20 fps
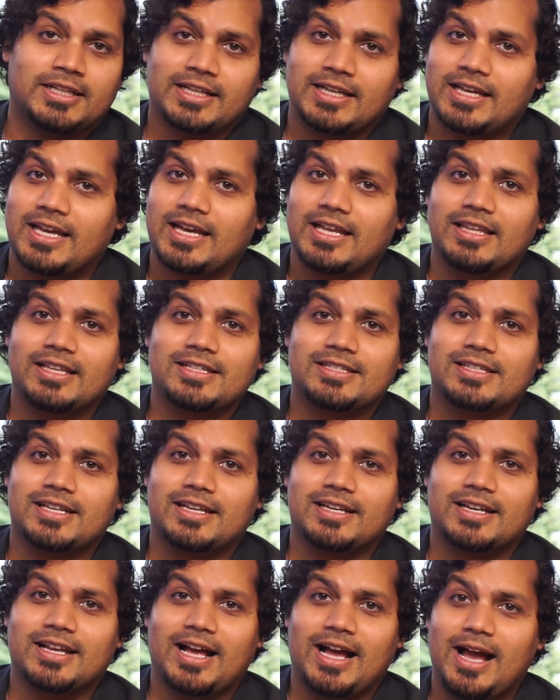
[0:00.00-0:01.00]
hey, listen,
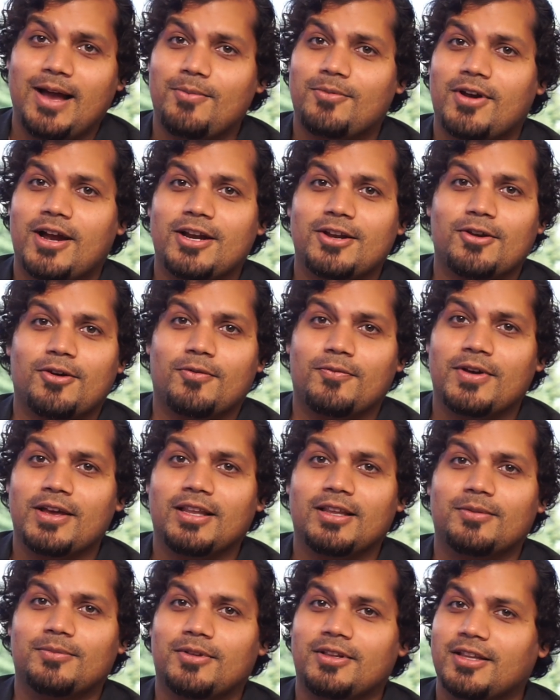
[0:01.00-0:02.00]
uh-huh. I'm right now
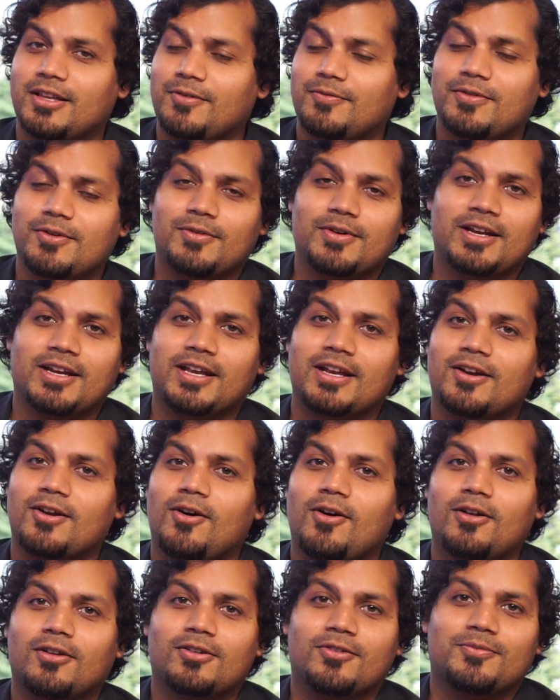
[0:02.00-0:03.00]
available. If you want to get a
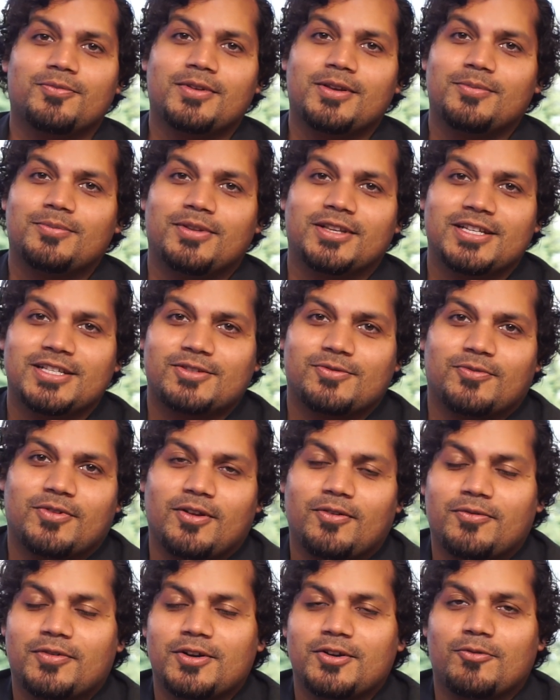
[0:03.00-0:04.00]
hold of me, please
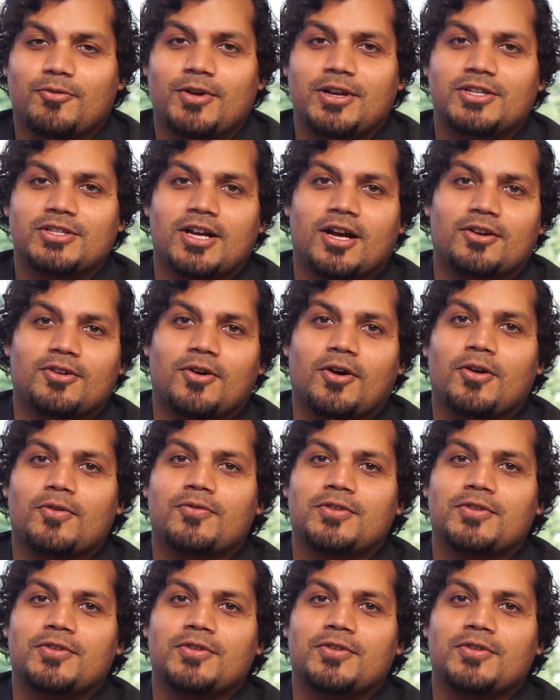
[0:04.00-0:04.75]
feel free to reach out on